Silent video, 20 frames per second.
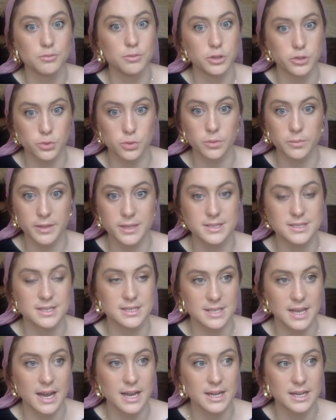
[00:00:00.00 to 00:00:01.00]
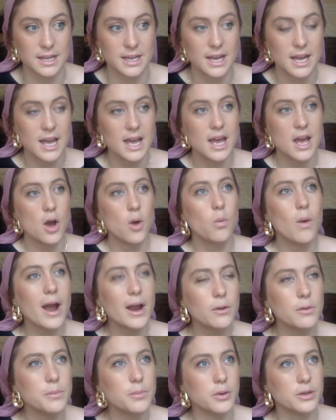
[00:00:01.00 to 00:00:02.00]
ritual-based society.
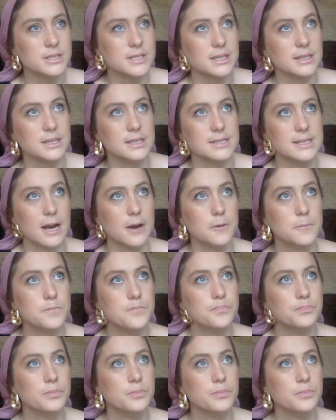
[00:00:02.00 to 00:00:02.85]
Why are we pointing this out?